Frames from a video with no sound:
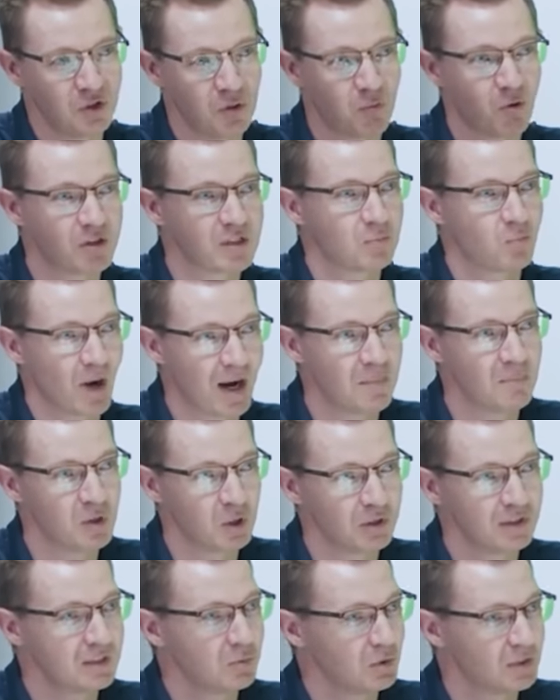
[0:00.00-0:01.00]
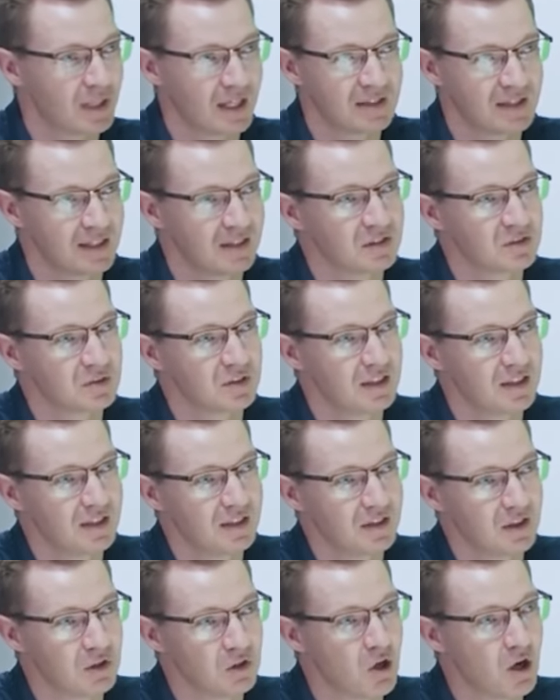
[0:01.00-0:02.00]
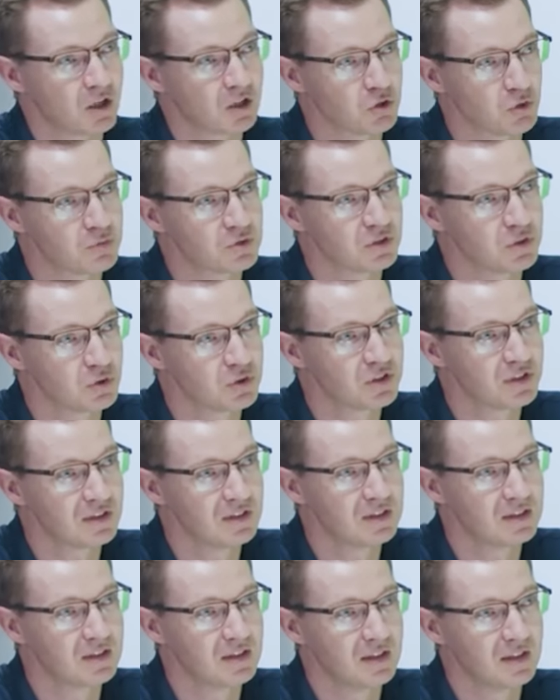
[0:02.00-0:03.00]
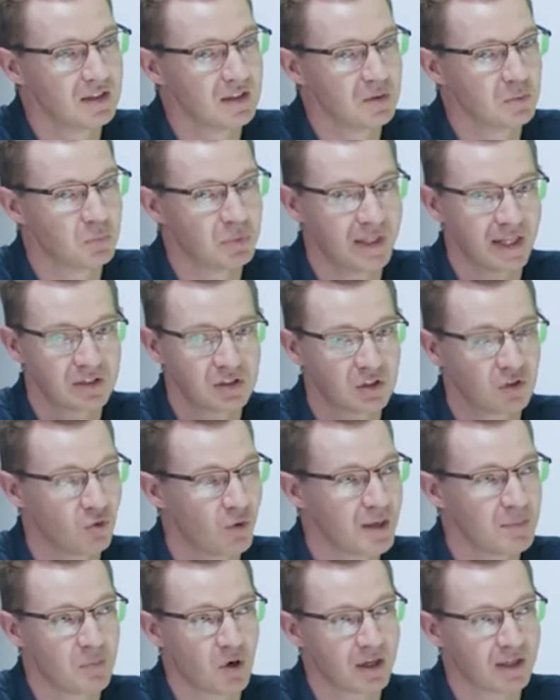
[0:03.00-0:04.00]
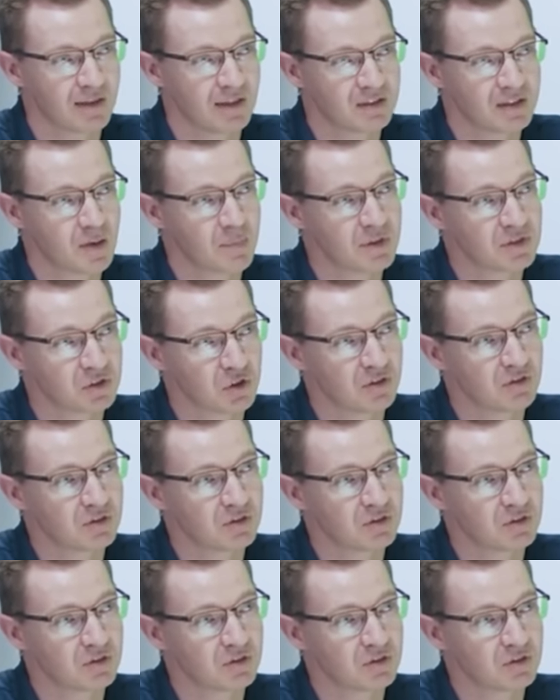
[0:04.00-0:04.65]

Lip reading: I mean, you're more into brand building, which I think is a long-term solution, but that's a great market that's not being